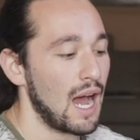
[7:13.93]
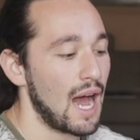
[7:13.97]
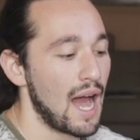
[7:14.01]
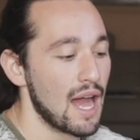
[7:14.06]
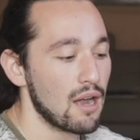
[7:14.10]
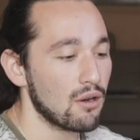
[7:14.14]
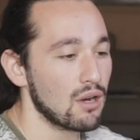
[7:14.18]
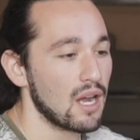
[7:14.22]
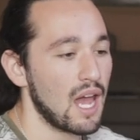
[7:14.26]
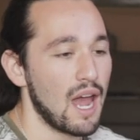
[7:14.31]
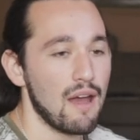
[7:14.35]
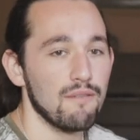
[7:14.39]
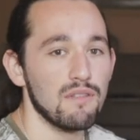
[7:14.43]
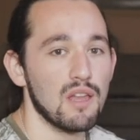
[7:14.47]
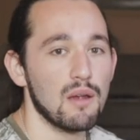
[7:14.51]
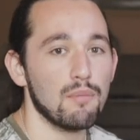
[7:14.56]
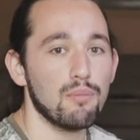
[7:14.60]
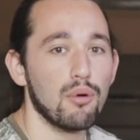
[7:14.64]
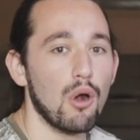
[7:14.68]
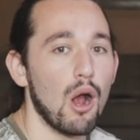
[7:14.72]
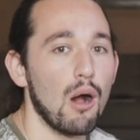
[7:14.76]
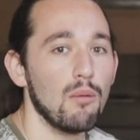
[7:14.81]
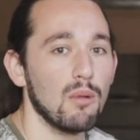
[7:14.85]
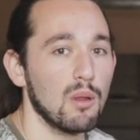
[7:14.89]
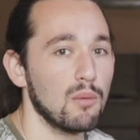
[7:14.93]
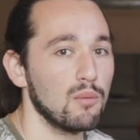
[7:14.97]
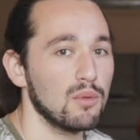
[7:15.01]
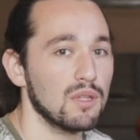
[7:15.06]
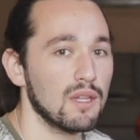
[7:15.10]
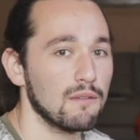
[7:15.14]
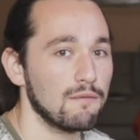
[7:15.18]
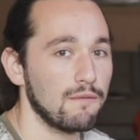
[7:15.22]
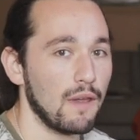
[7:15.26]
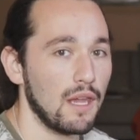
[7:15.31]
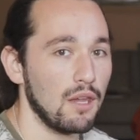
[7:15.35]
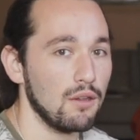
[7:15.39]
I don't have that problem with
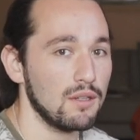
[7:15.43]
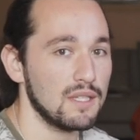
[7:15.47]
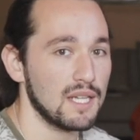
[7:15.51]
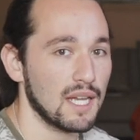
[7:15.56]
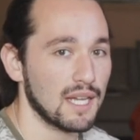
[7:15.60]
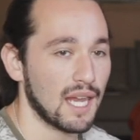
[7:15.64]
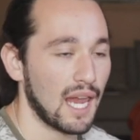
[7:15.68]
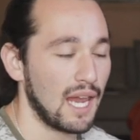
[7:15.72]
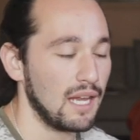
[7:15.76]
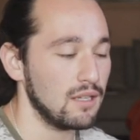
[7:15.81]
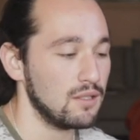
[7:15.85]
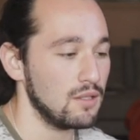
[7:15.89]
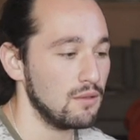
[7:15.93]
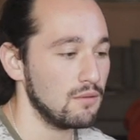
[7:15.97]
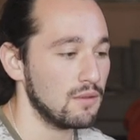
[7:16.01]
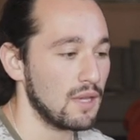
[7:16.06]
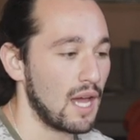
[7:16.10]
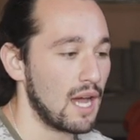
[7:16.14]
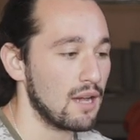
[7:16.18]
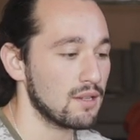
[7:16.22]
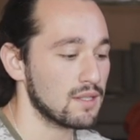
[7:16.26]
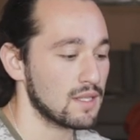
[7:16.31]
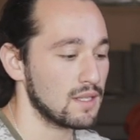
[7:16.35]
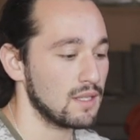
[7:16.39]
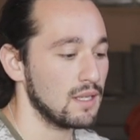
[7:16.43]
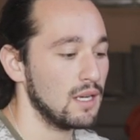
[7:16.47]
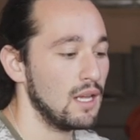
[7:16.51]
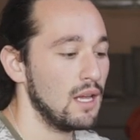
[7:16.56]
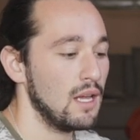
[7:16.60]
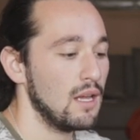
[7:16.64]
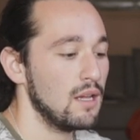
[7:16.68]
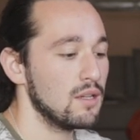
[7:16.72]
the FeiyuTech A2000,